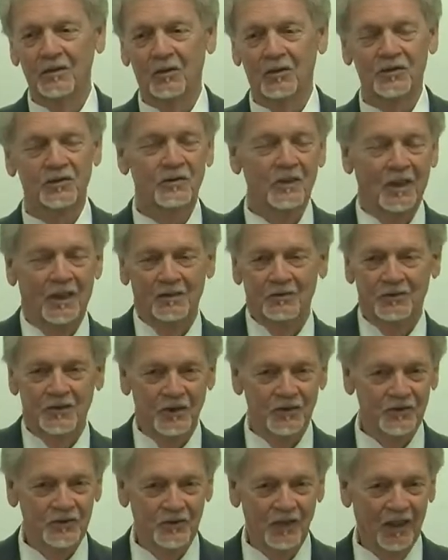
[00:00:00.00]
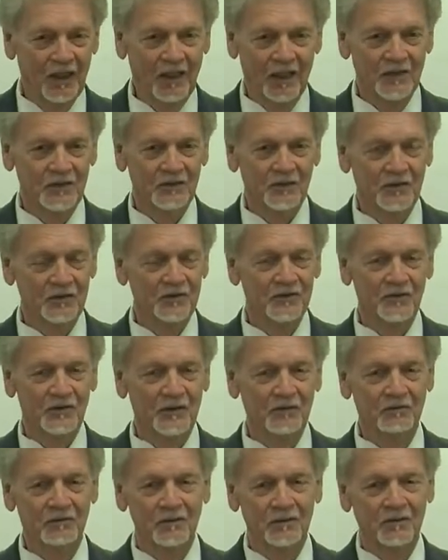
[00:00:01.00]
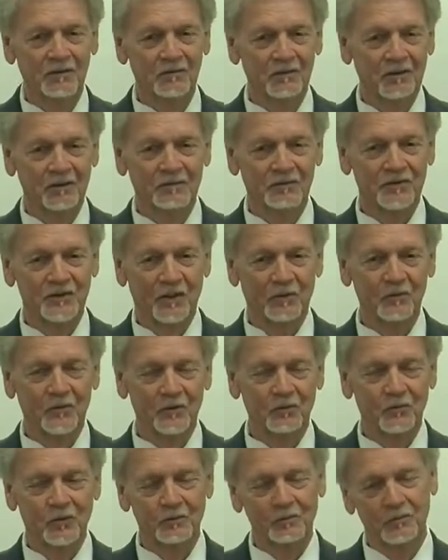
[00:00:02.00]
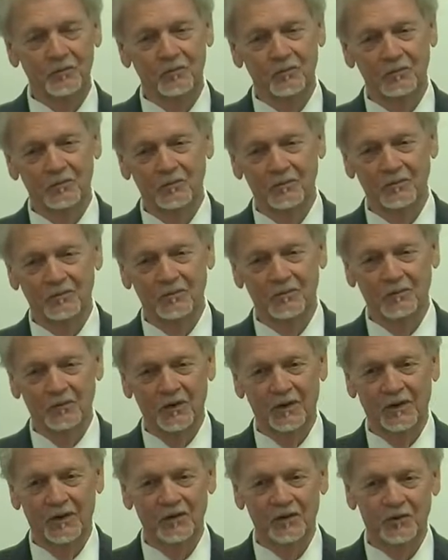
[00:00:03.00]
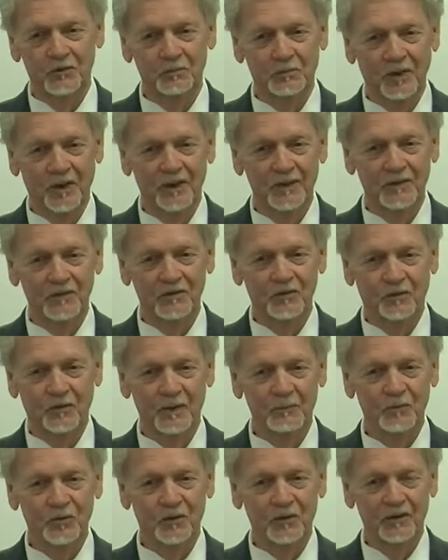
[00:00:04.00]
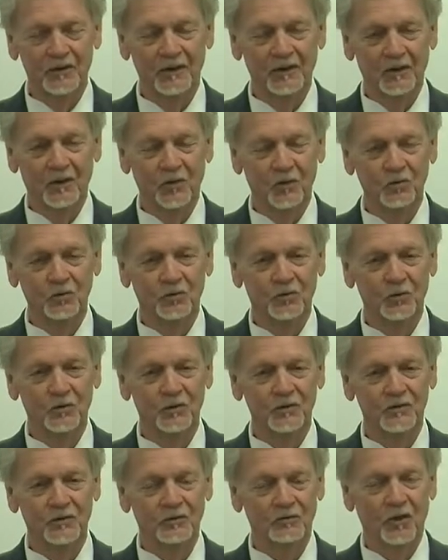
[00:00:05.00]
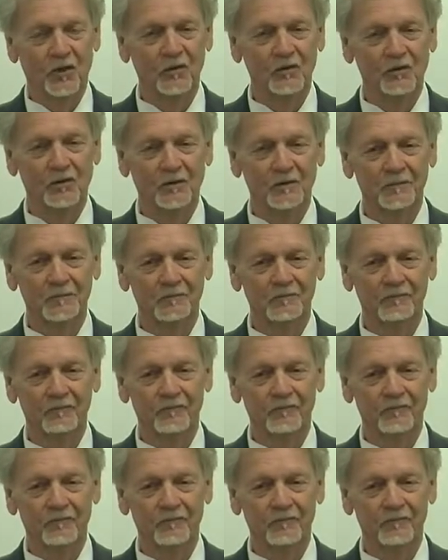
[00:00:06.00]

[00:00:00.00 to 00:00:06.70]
So it's not just us conceiving of something. We, we can explain it scripturally and hold to it strongly.